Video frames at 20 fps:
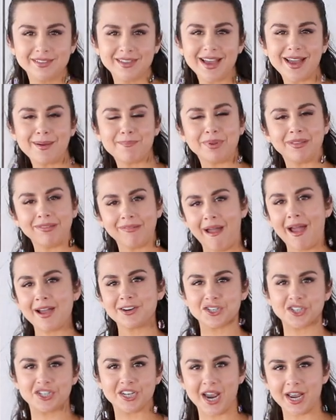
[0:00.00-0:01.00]
that
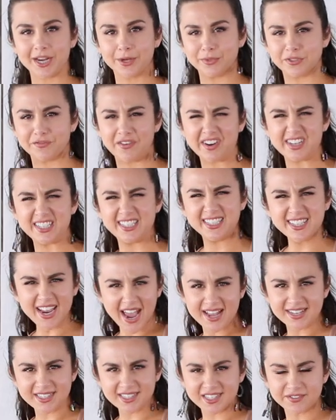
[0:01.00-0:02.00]
plaid shacket, it was very
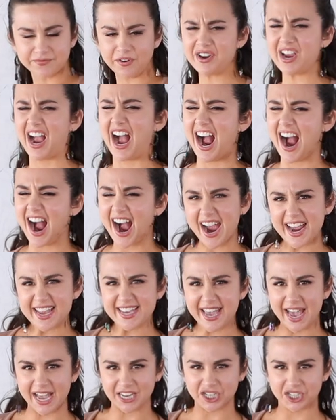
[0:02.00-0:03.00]
dense, very
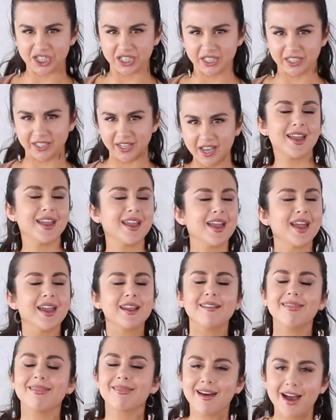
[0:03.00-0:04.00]
eye-catching. It
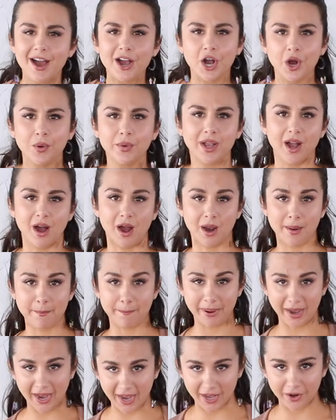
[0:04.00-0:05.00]
had a lot going
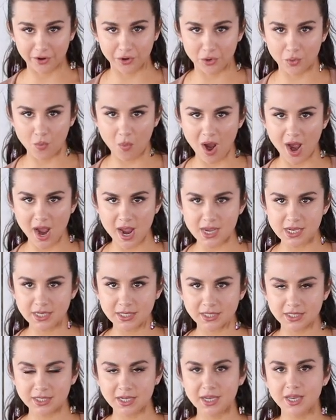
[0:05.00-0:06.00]
on
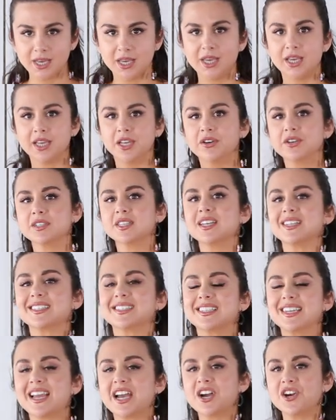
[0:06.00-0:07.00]
pattern-wise. Here's how
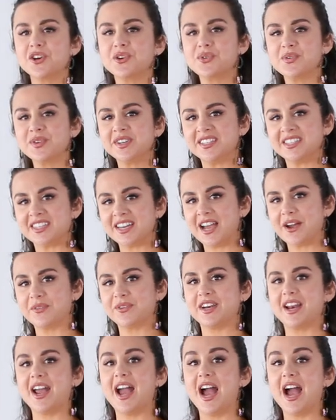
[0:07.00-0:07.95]
to tone down an